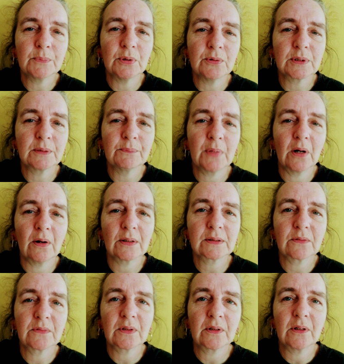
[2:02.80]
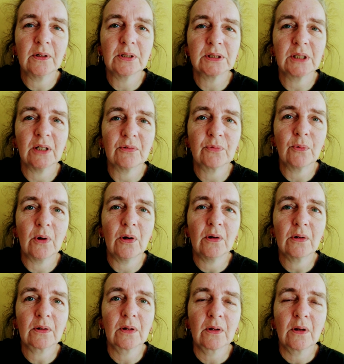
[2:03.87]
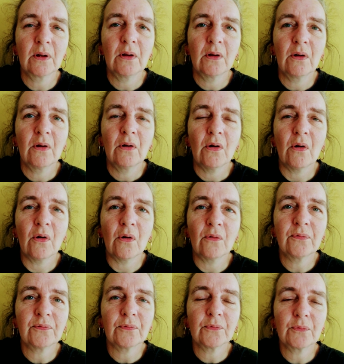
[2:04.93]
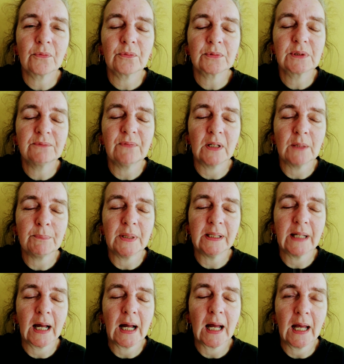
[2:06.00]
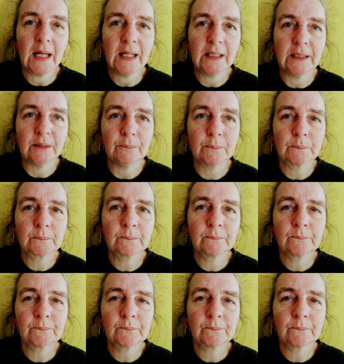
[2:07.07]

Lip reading: important parts of the Gurdjieff work, of developing our aim.